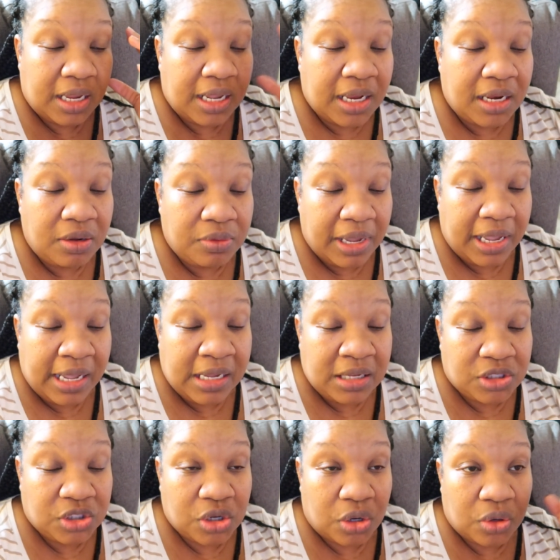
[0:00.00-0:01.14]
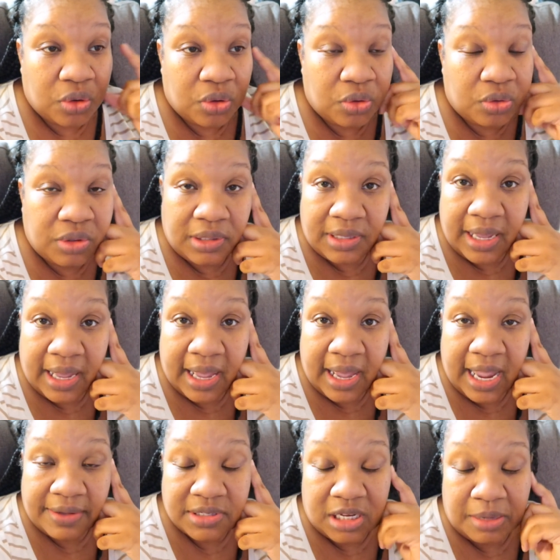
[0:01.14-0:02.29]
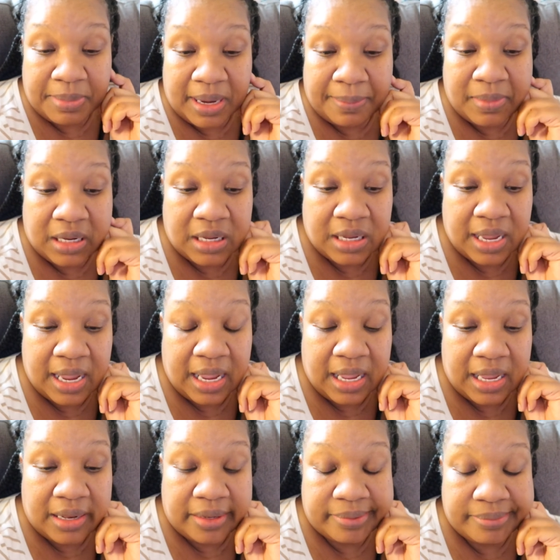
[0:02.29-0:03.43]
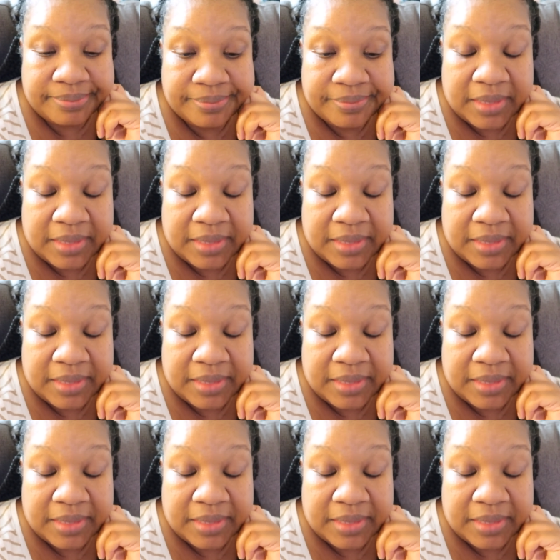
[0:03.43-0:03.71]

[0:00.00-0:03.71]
Anyway, so yeah, I have sleep apnea, and